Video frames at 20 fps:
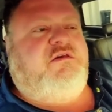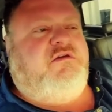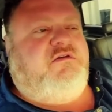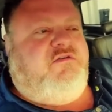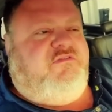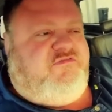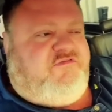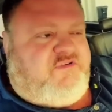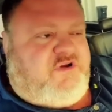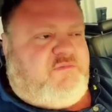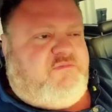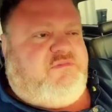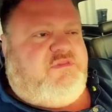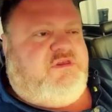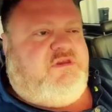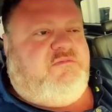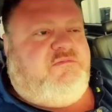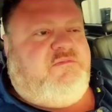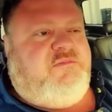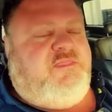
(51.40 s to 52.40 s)
from
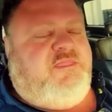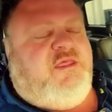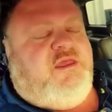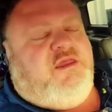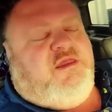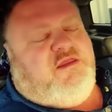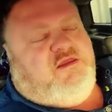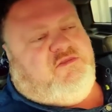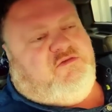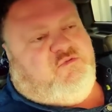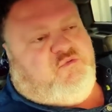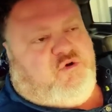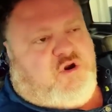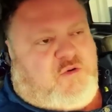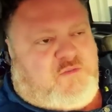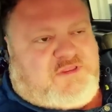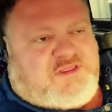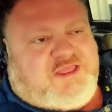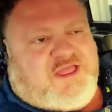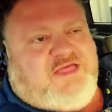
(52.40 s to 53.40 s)
them. The
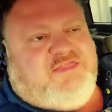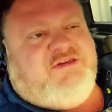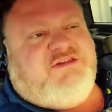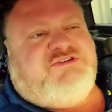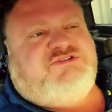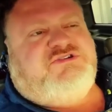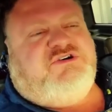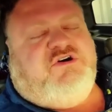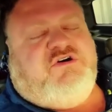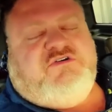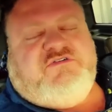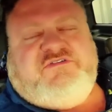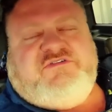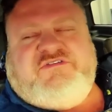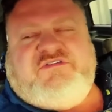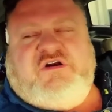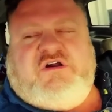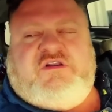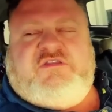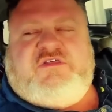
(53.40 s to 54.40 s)
Roman Catholic Church
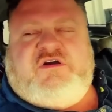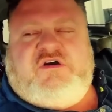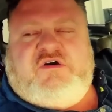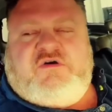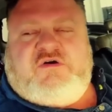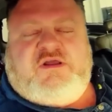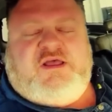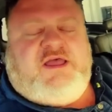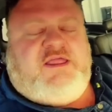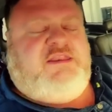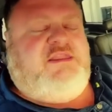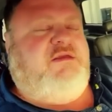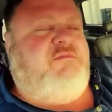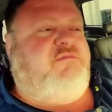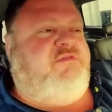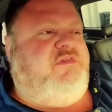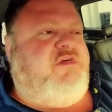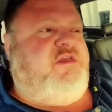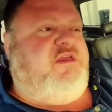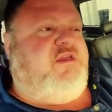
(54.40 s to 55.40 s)
started the whole goddamn
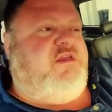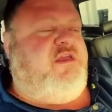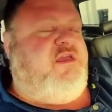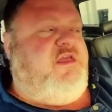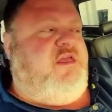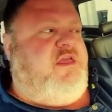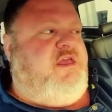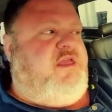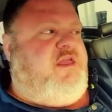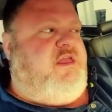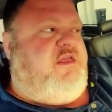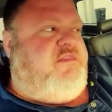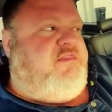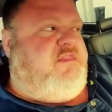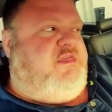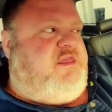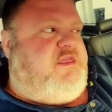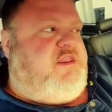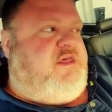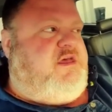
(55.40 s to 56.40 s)
thing. And
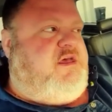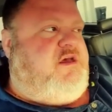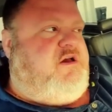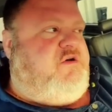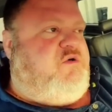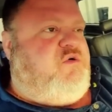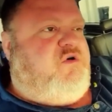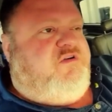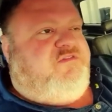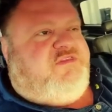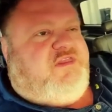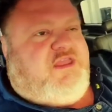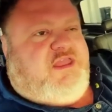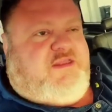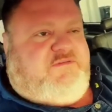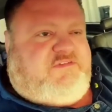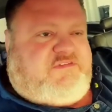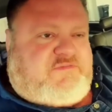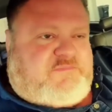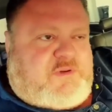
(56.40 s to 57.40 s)
then, of course, they gave
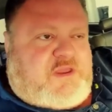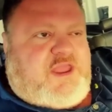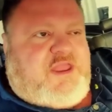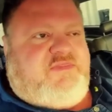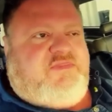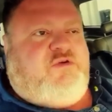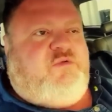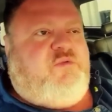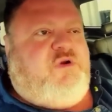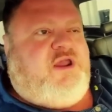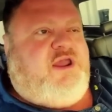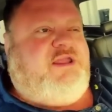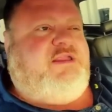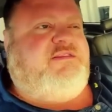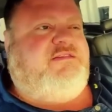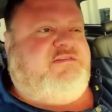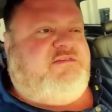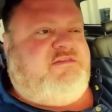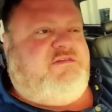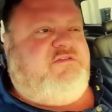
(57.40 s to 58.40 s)
Spain the right
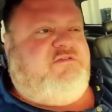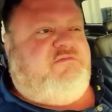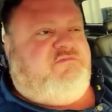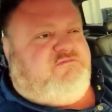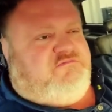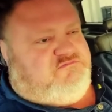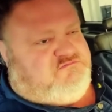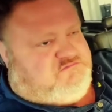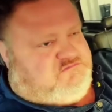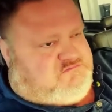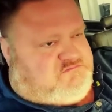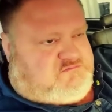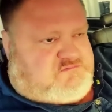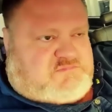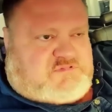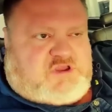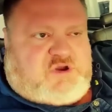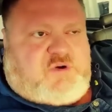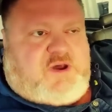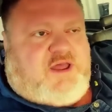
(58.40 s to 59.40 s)
to
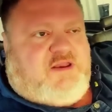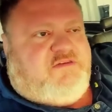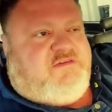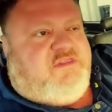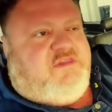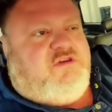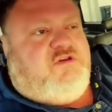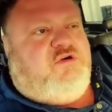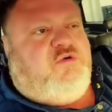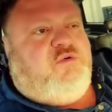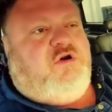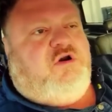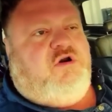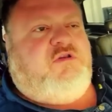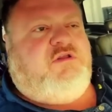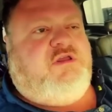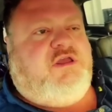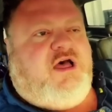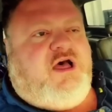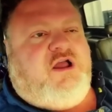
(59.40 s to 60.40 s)
go out into the New World,
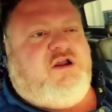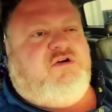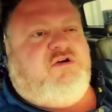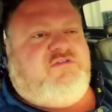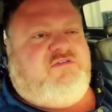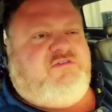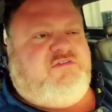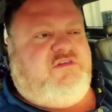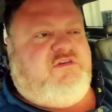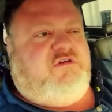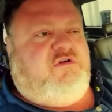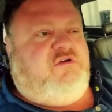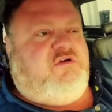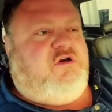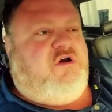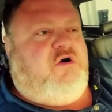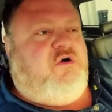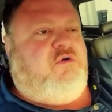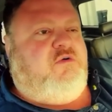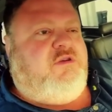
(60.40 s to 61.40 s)
conquer, steal
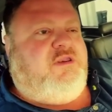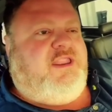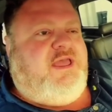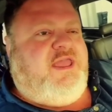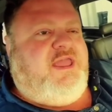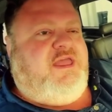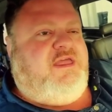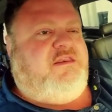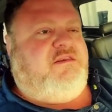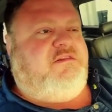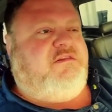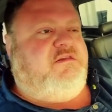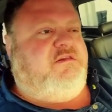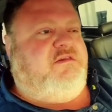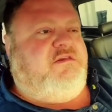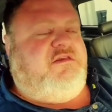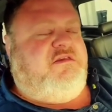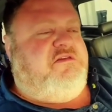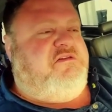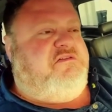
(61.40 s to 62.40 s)
gold, land,
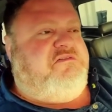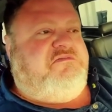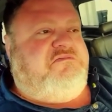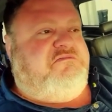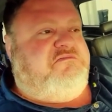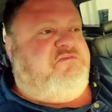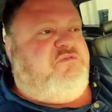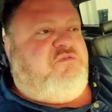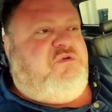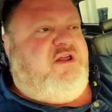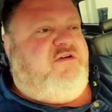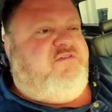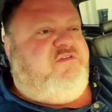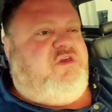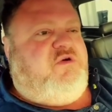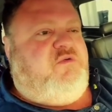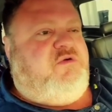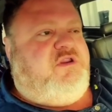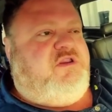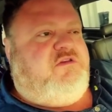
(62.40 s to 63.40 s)
whatever they
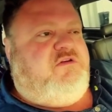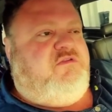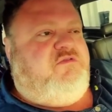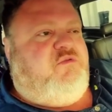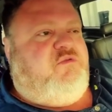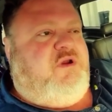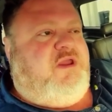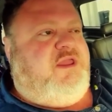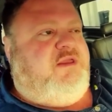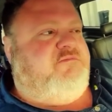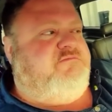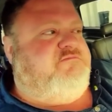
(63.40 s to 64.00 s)
want to do, rape,